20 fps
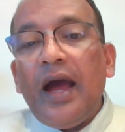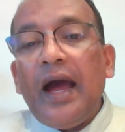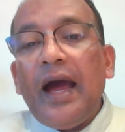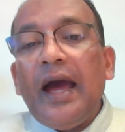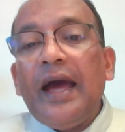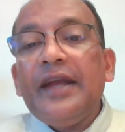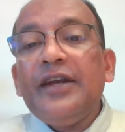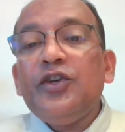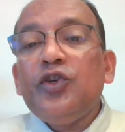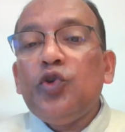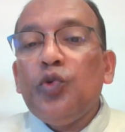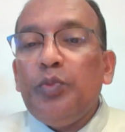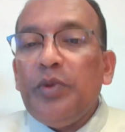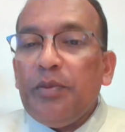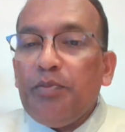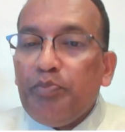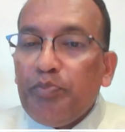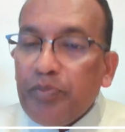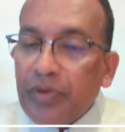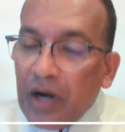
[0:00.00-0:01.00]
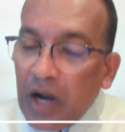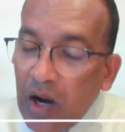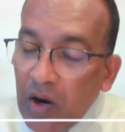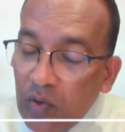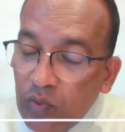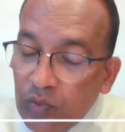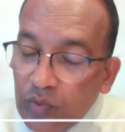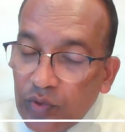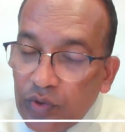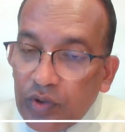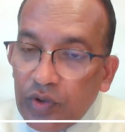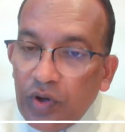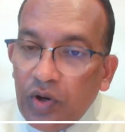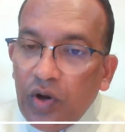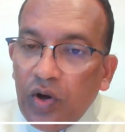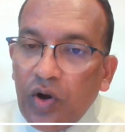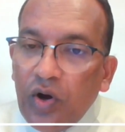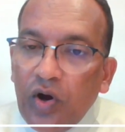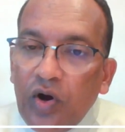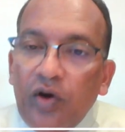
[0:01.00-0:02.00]
and to be proud
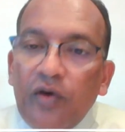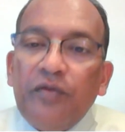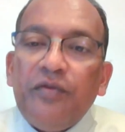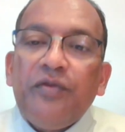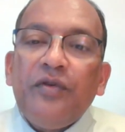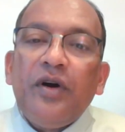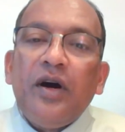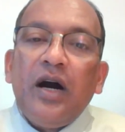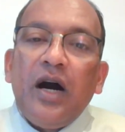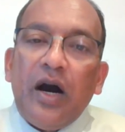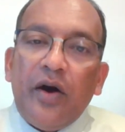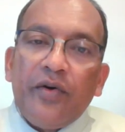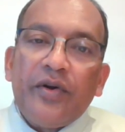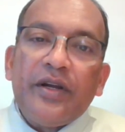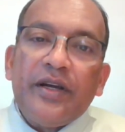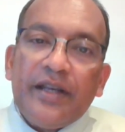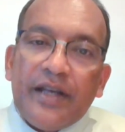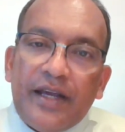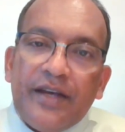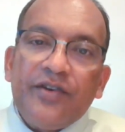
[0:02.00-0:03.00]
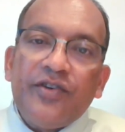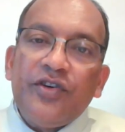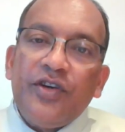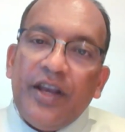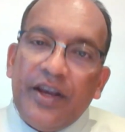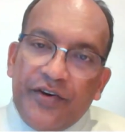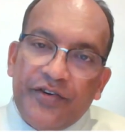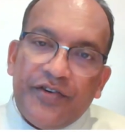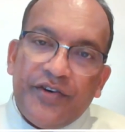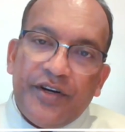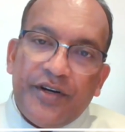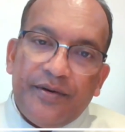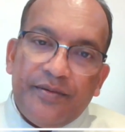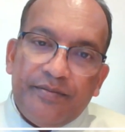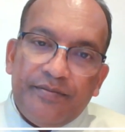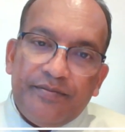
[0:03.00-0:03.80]
of our great nation.